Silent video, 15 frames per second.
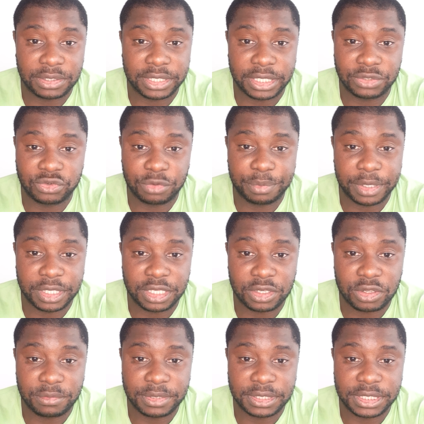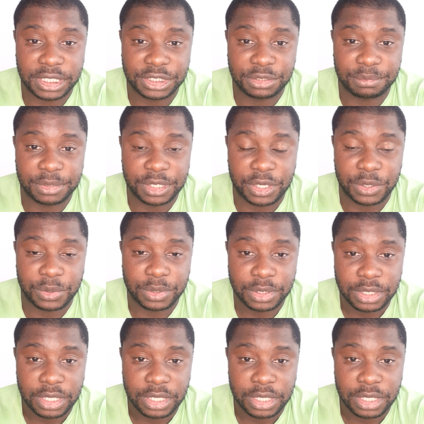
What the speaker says: then drop it in the comment section below,